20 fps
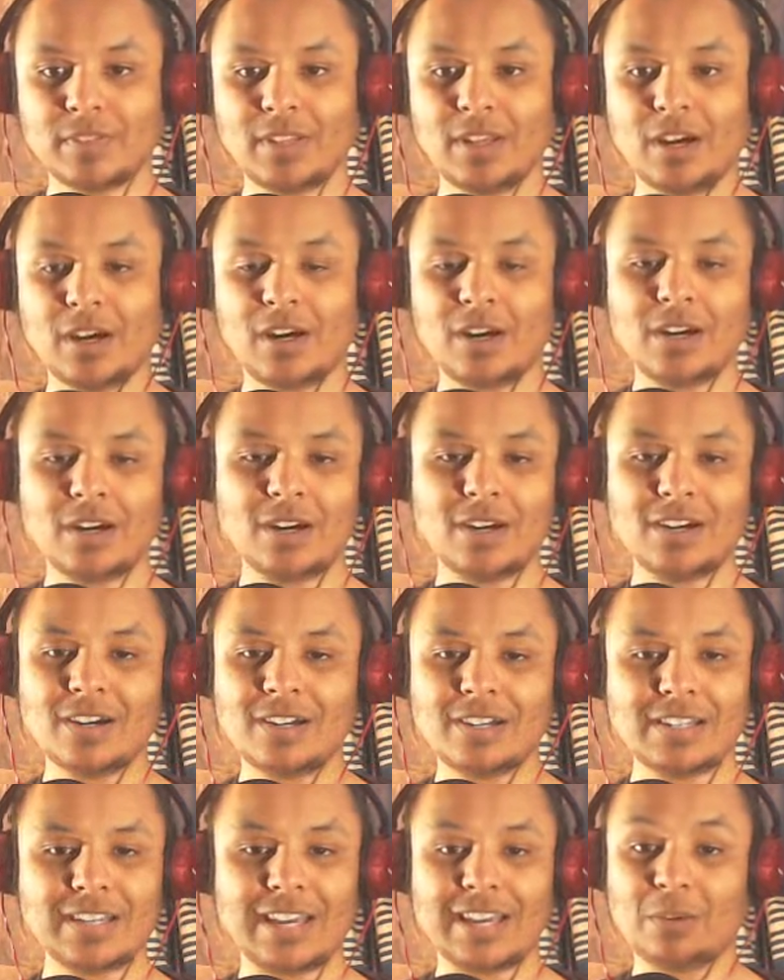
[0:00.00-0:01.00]
Oh
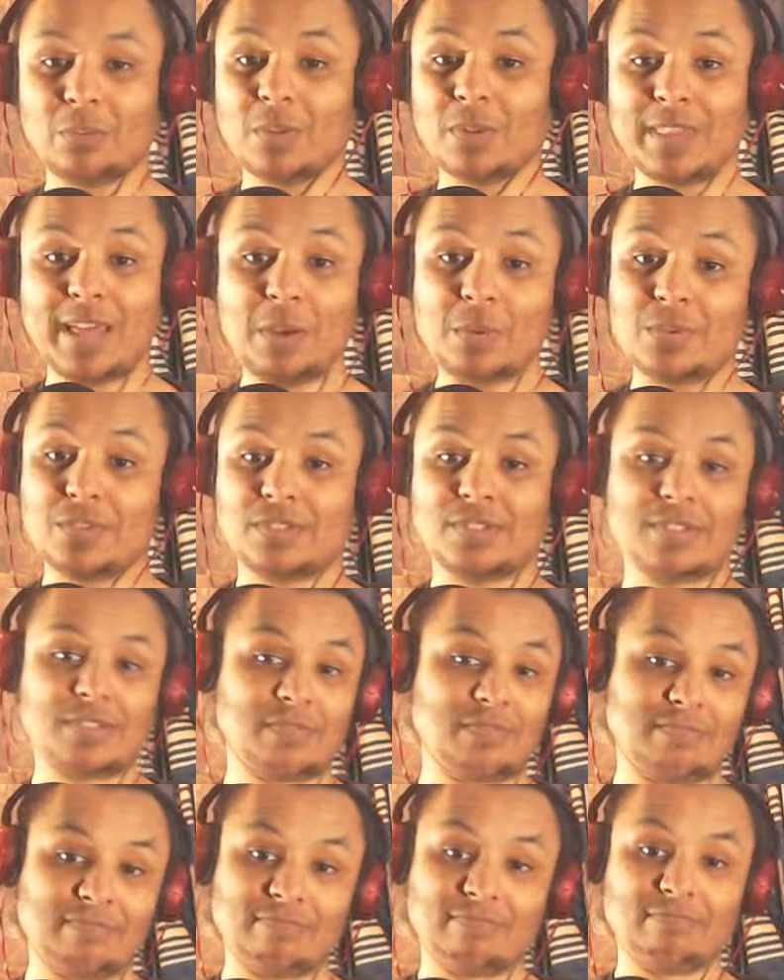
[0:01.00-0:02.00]
yeah, well that was
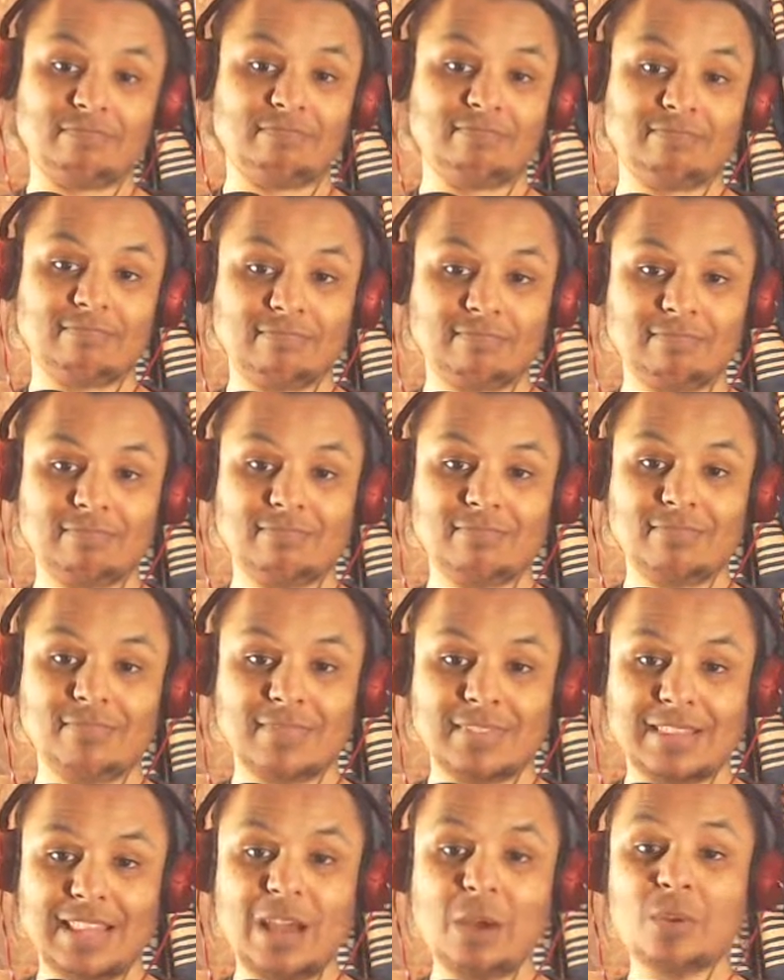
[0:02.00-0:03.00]

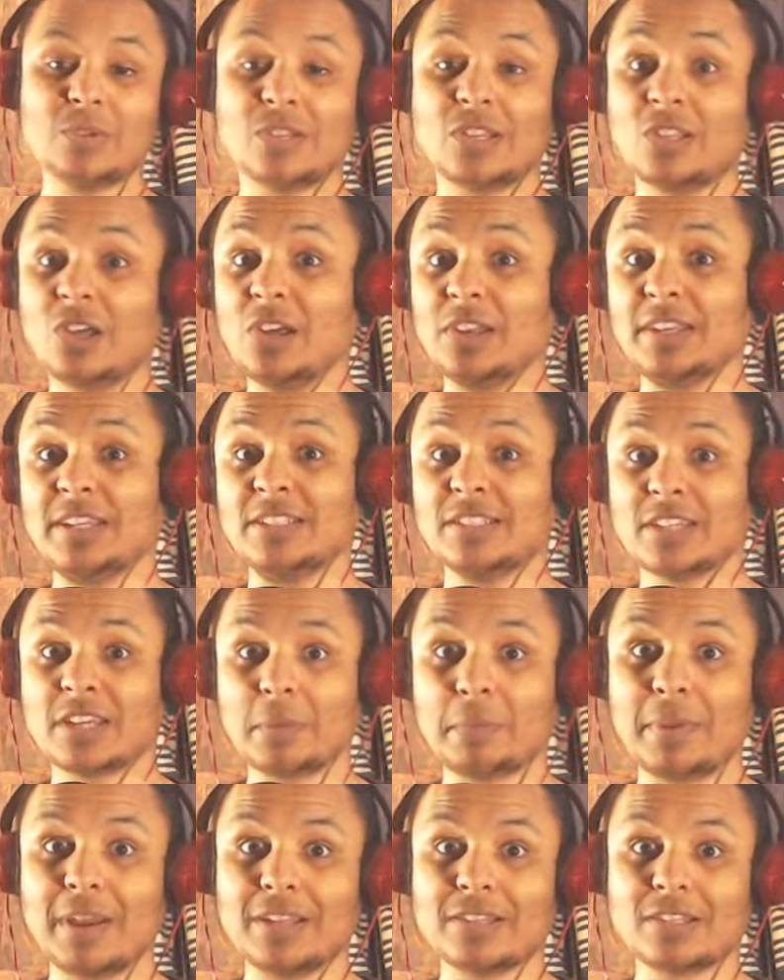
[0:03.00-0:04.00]
a lot easier
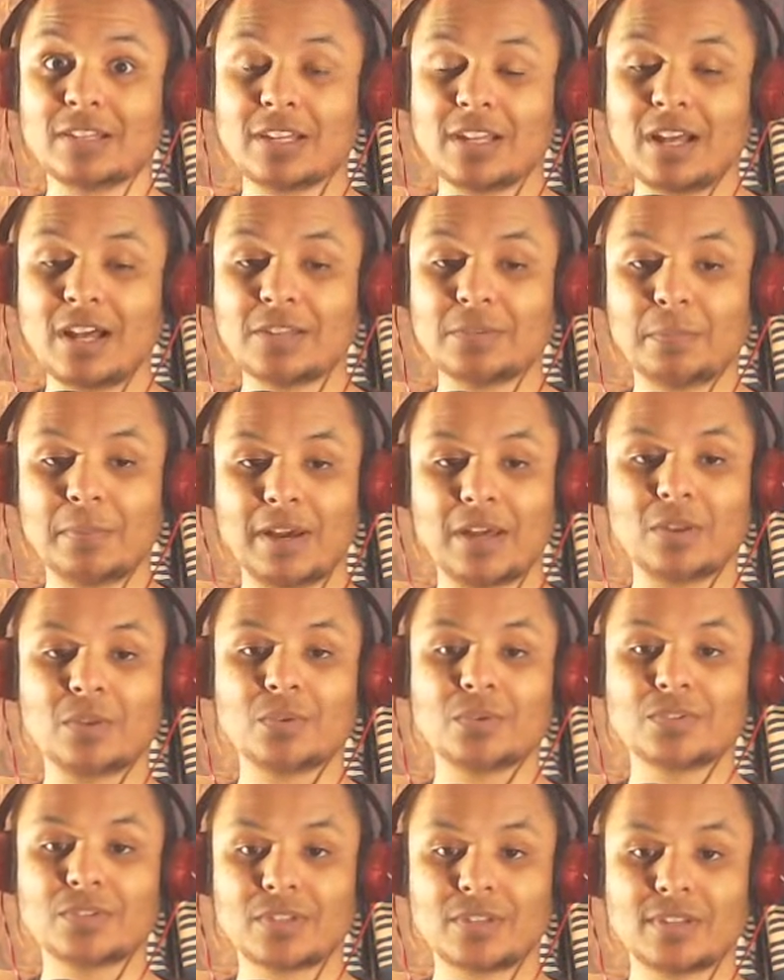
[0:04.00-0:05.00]
compared to the last battle,
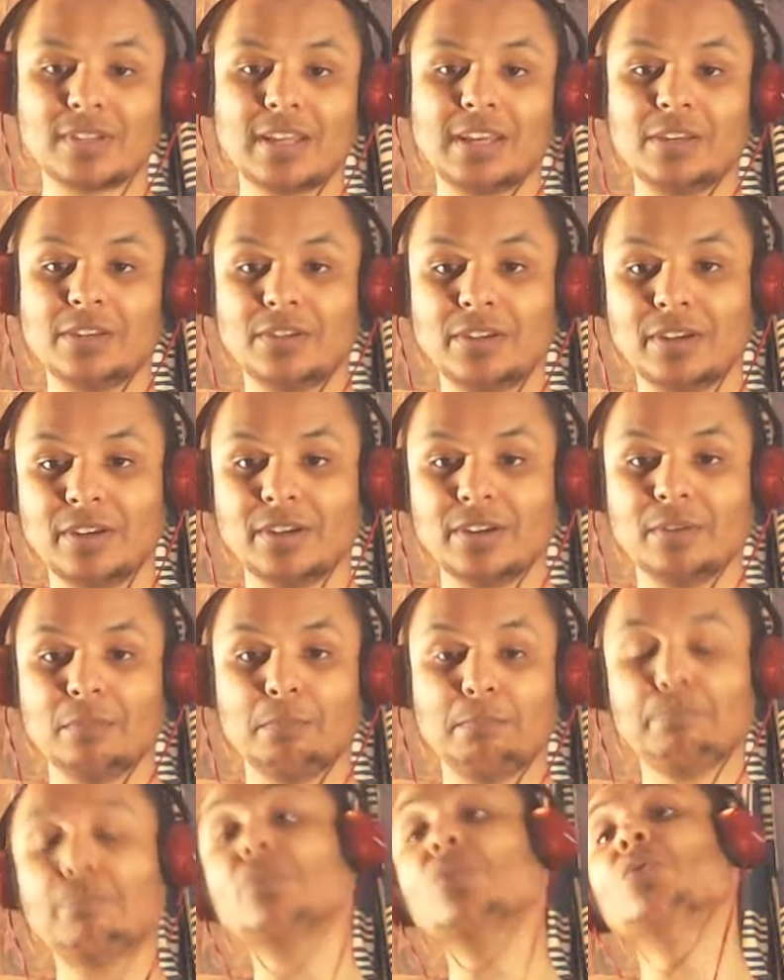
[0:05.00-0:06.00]
so there you go.
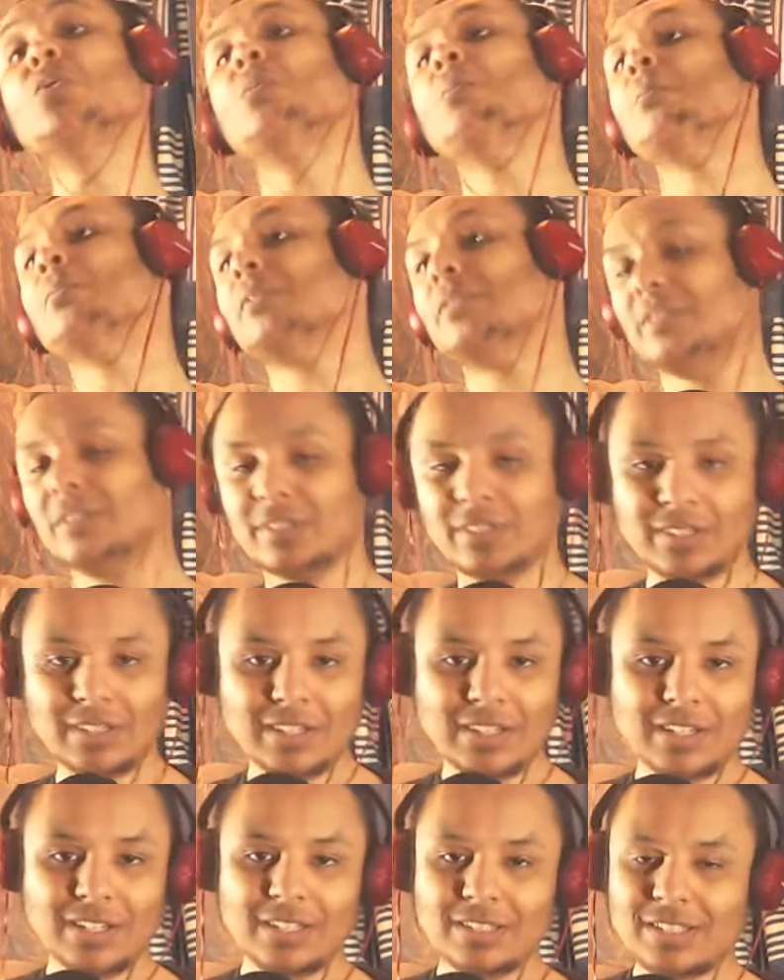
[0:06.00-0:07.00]
Boom.
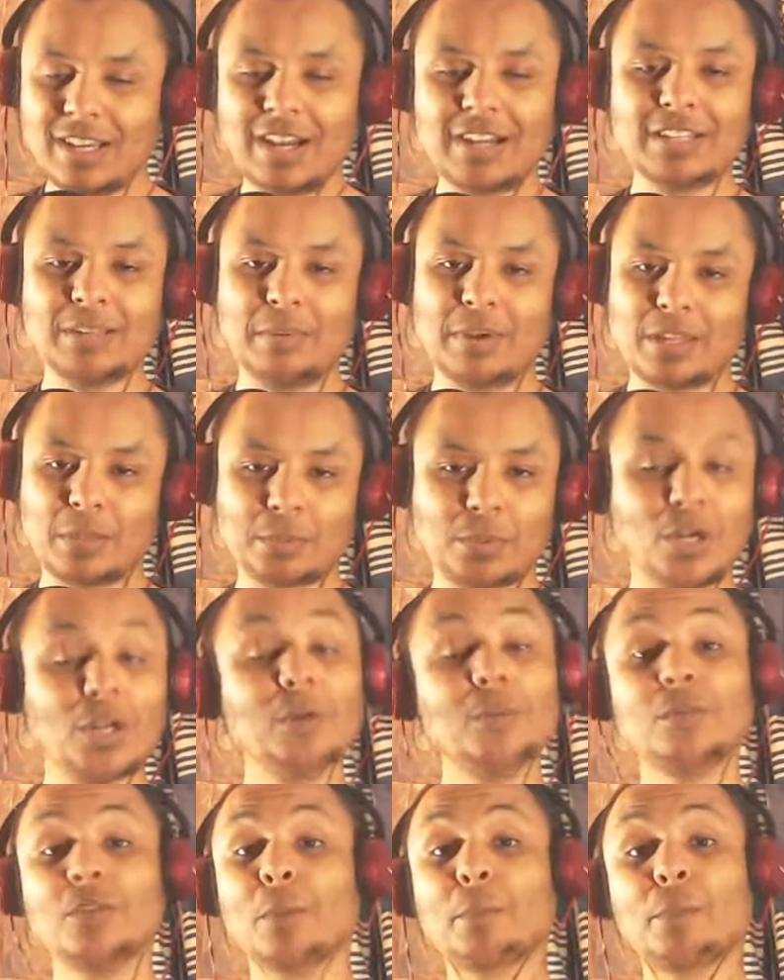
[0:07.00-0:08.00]
Telling you, man,
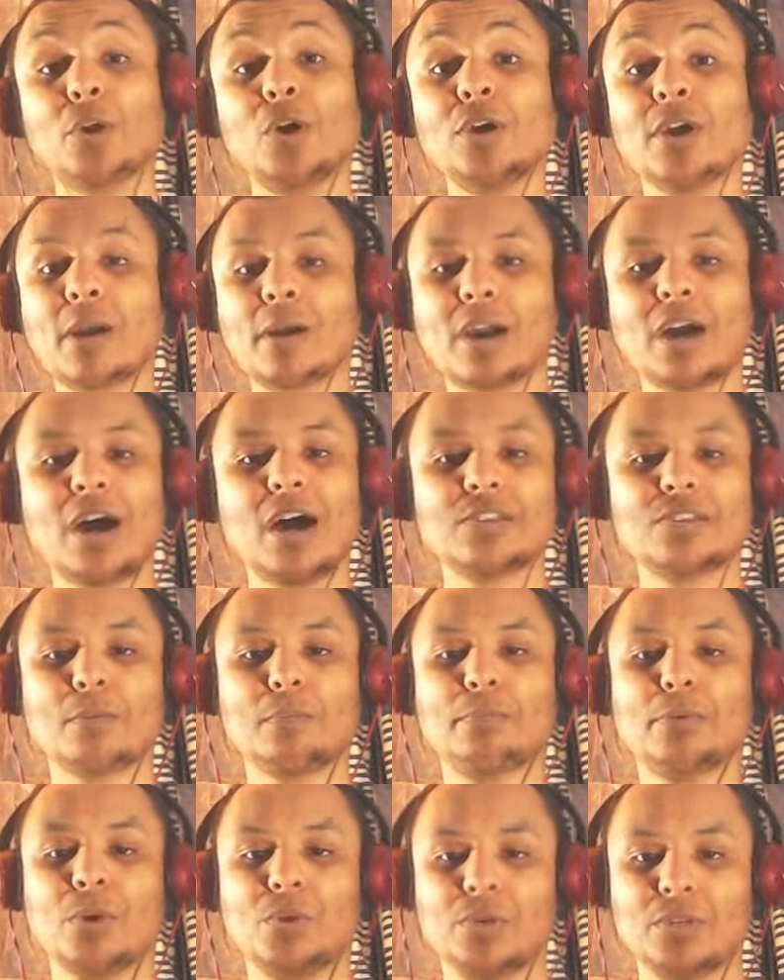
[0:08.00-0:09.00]
the program cards are
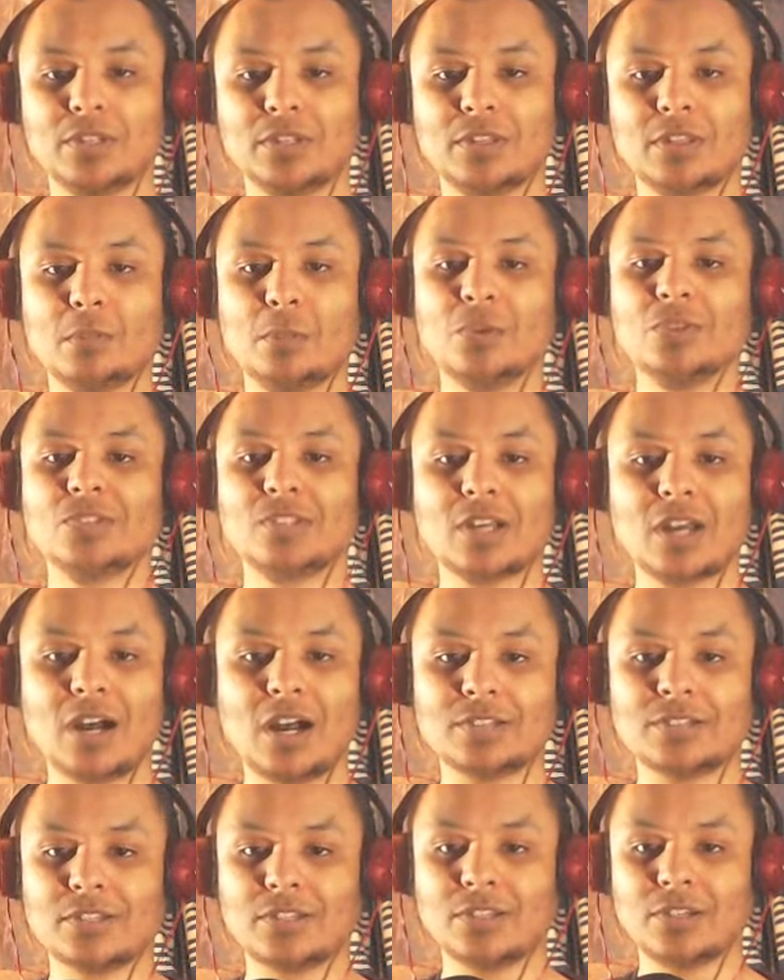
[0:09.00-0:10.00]
broken. The monster
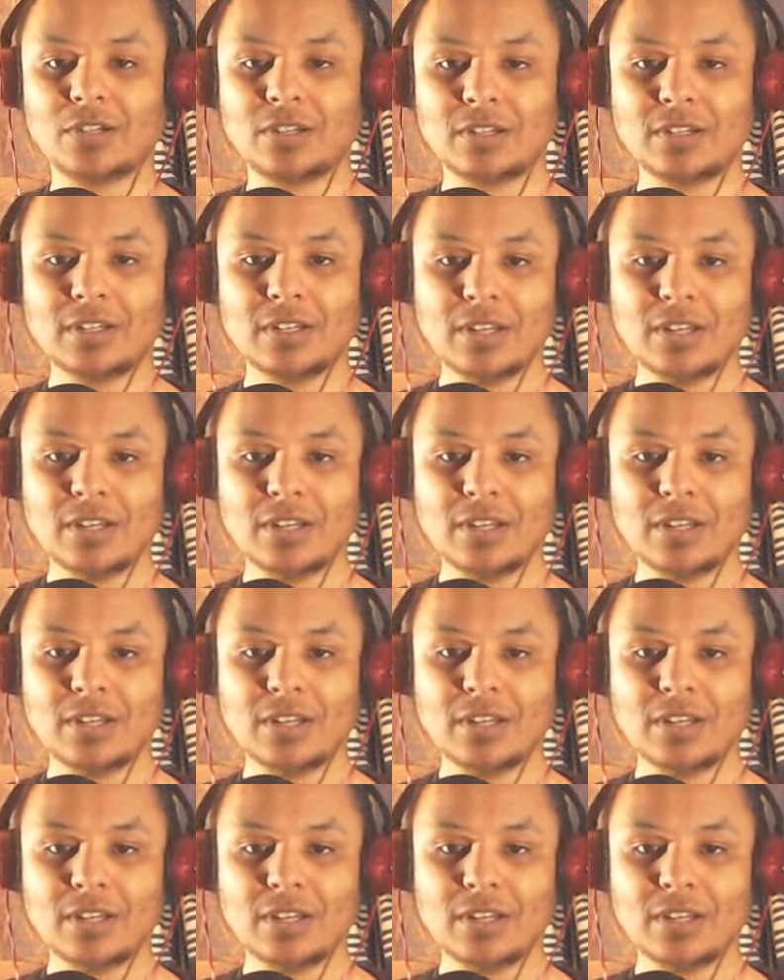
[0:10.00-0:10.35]
cards are not.